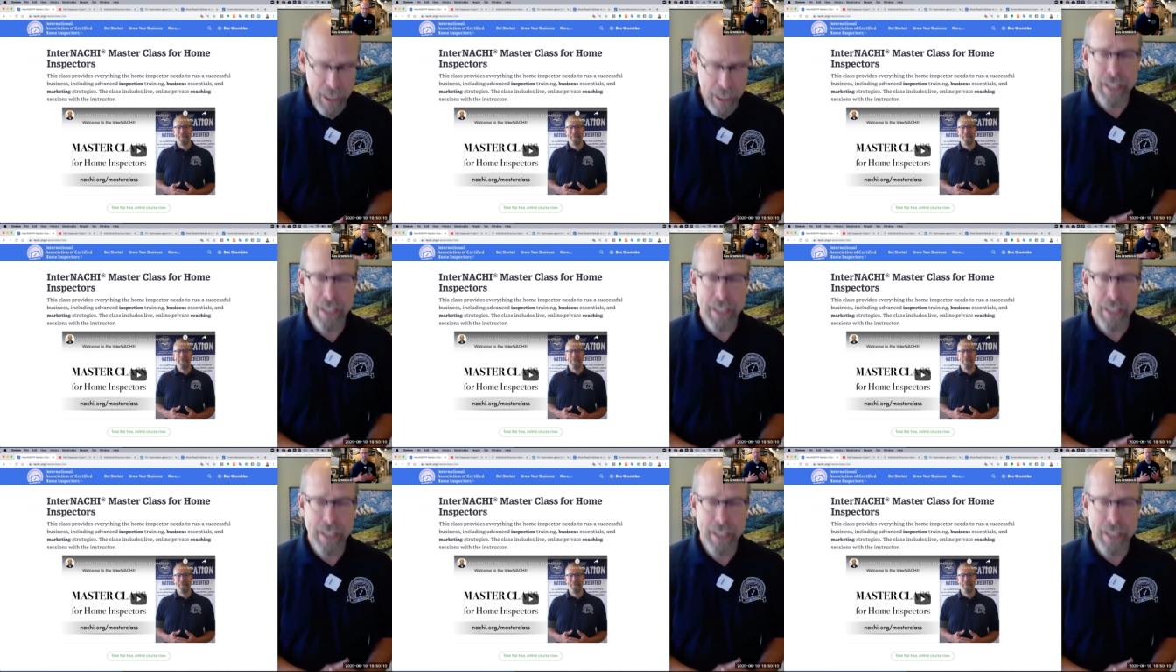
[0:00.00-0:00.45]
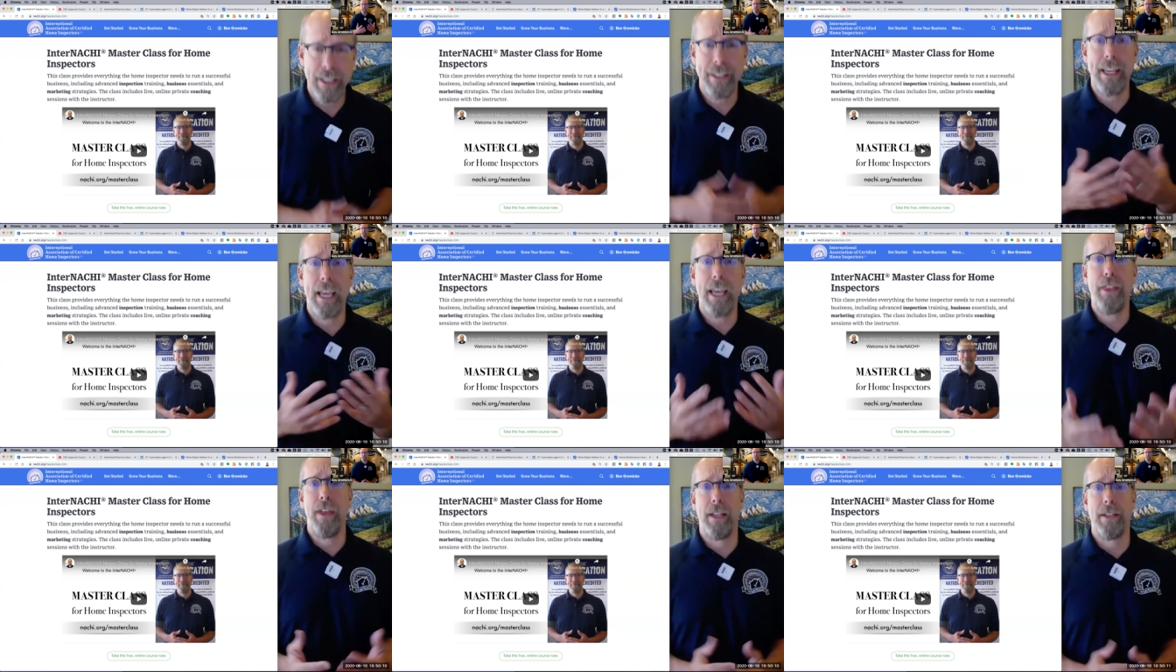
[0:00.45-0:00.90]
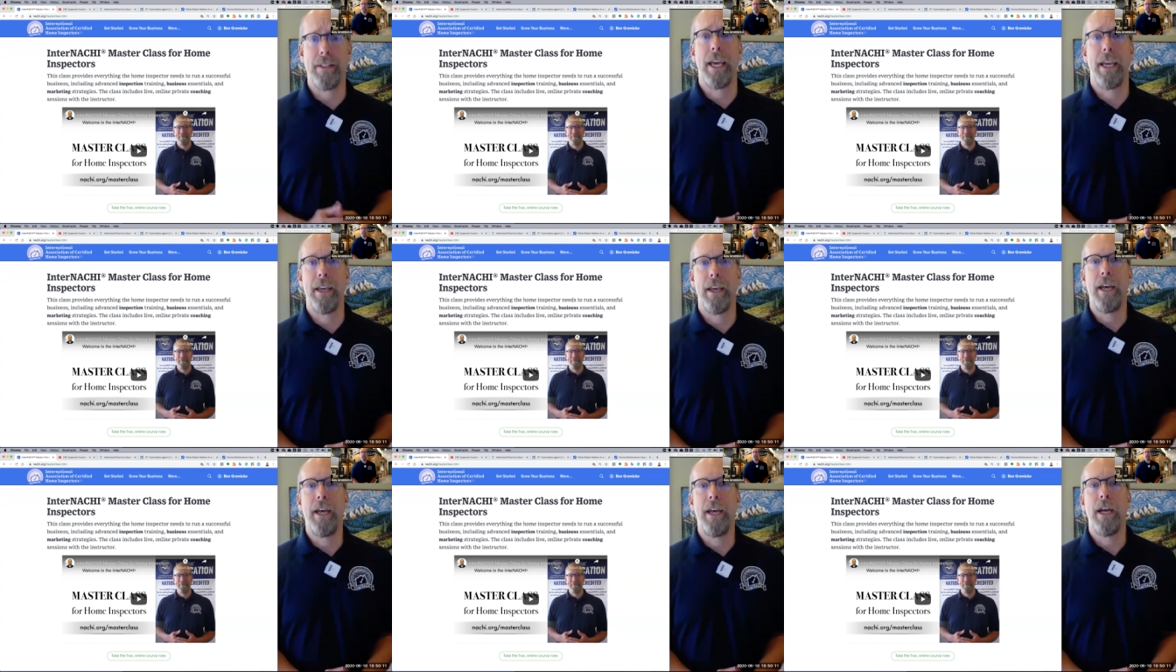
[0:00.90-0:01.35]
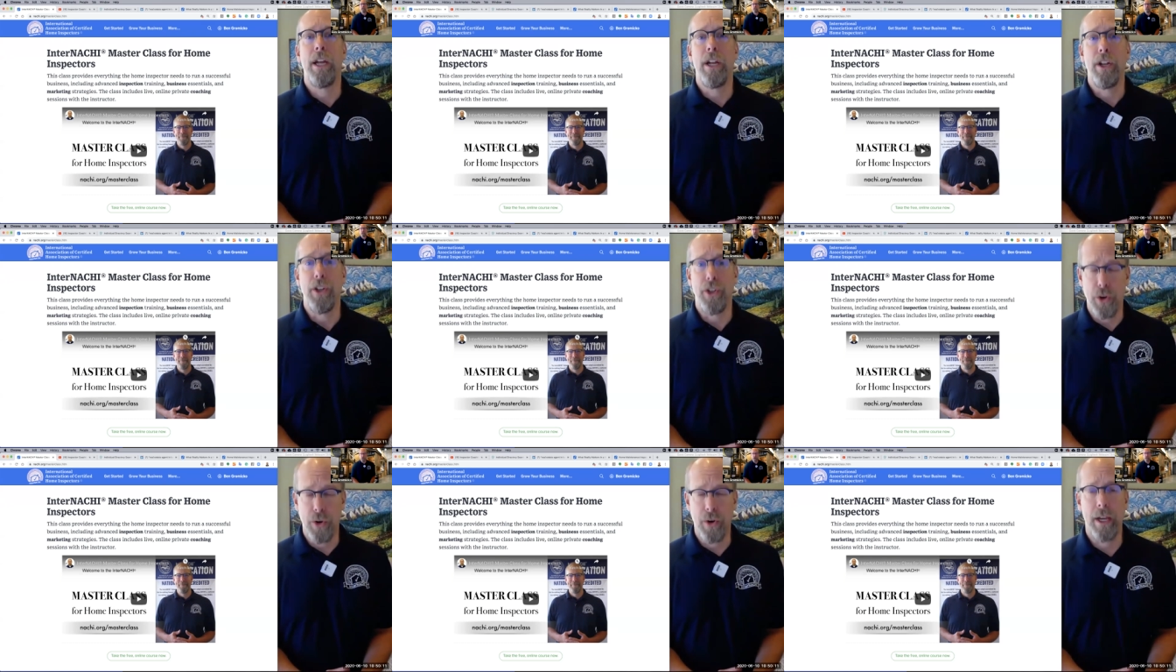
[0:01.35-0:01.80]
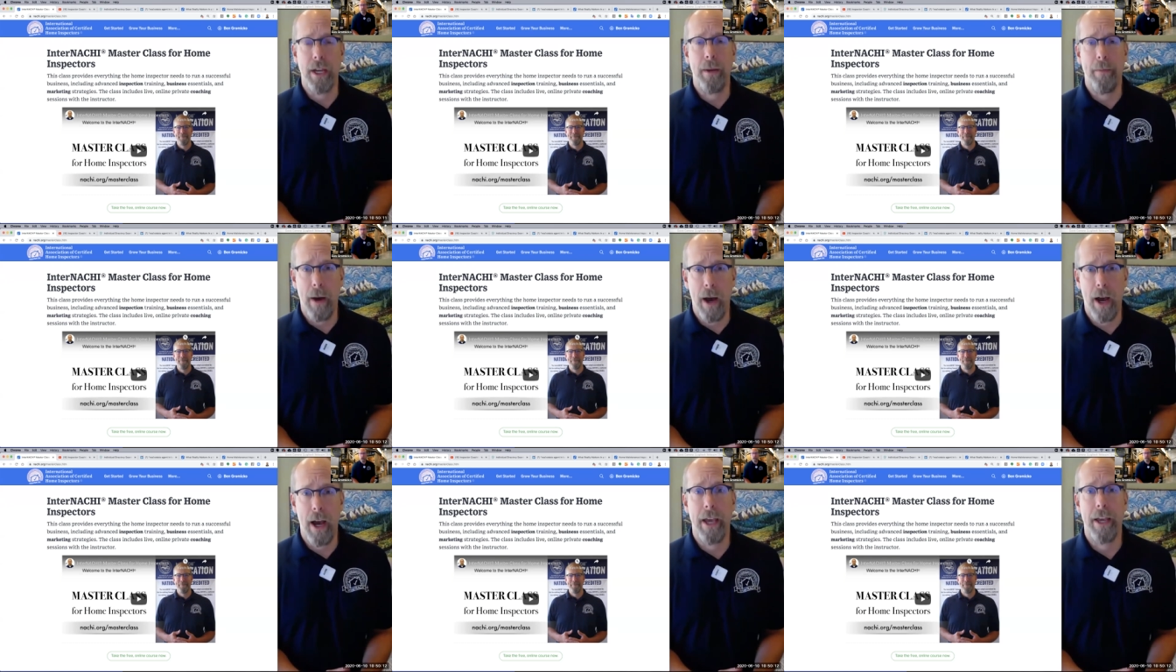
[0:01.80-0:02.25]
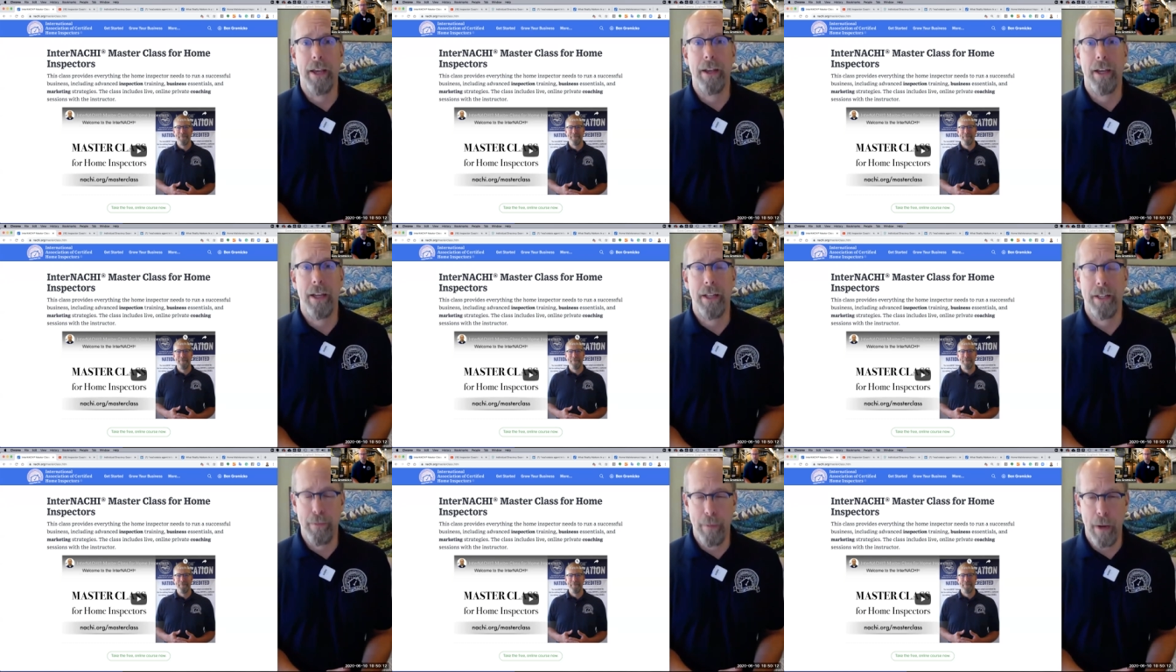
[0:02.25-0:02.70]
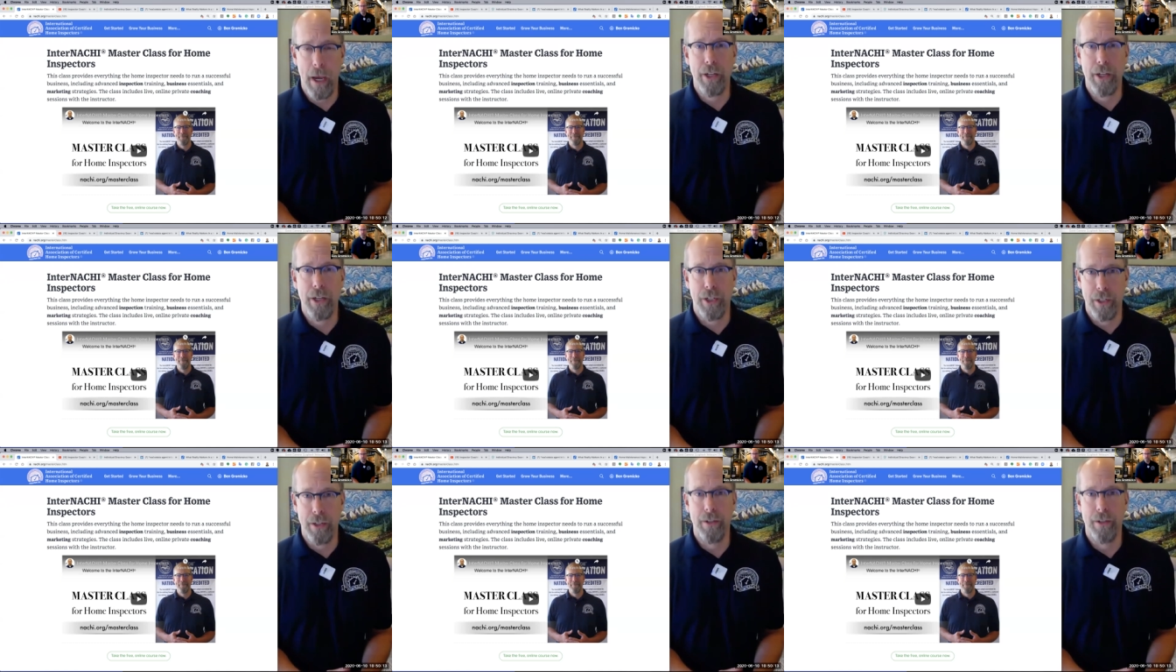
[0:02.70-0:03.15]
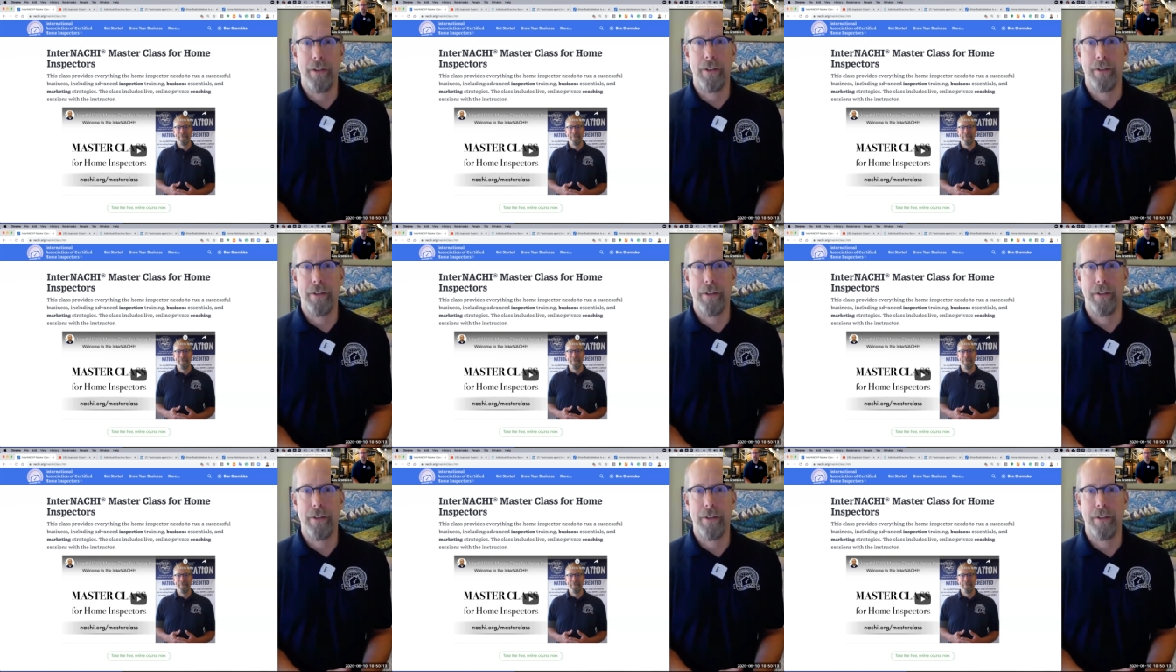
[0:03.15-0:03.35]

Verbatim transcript: to say things like, during my inspection,